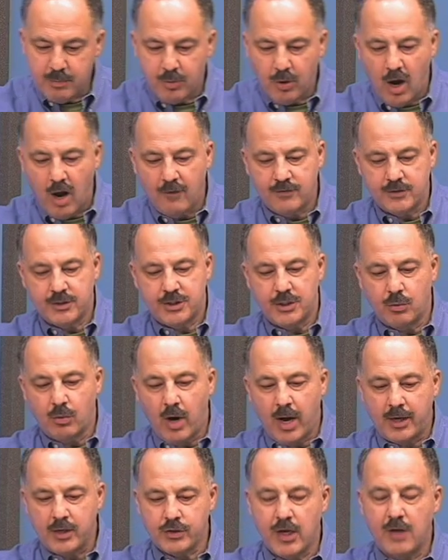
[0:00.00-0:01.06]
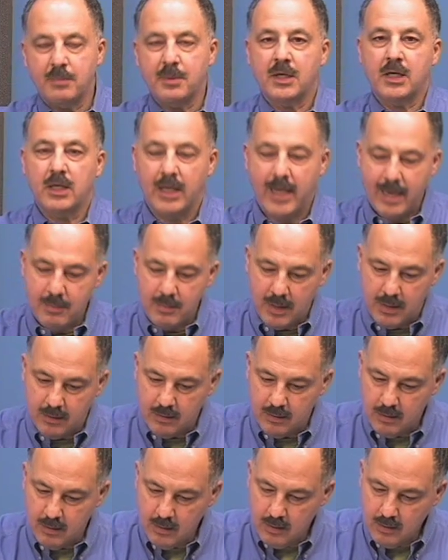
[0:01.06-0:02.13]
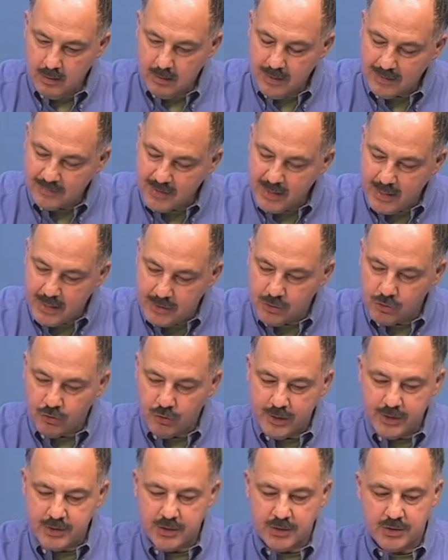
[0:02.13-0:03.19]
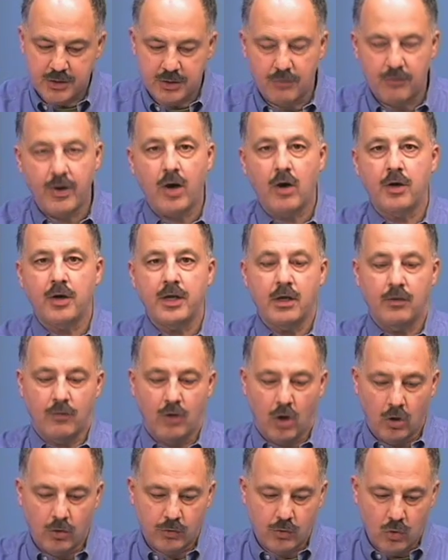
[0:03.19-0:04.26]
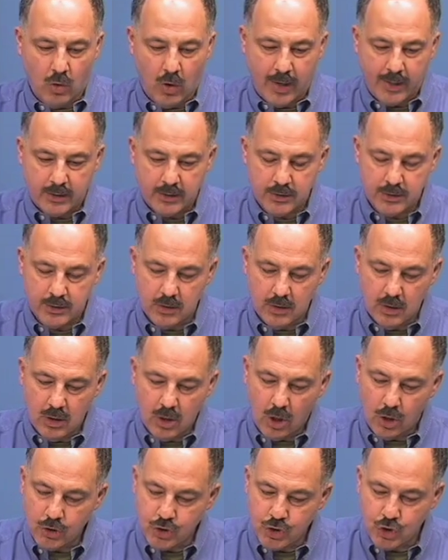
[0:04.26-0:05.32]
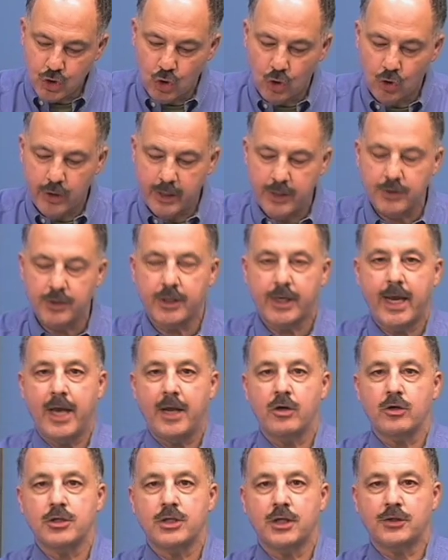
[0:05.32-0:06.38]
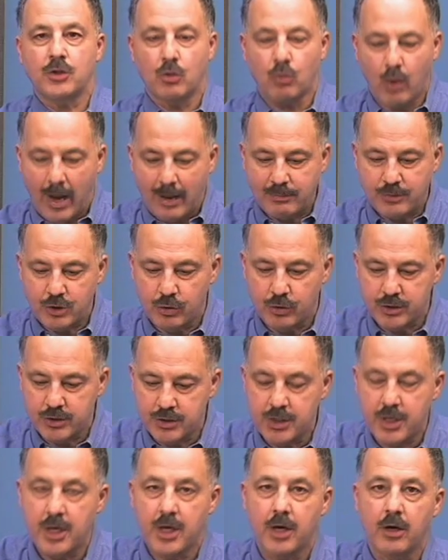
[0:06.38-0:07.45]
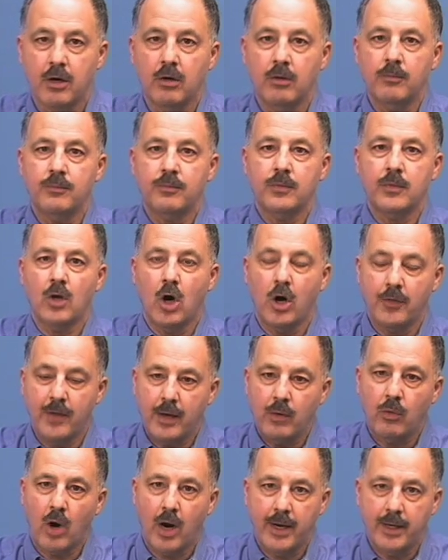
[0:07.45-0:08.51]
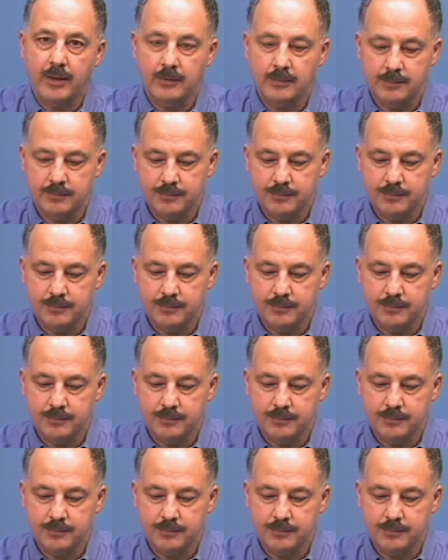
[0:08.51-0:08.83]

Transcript: prophecy writers have been claiming that the increase in severity of earthquakes are sure indicators that the rapture is near. Are they right?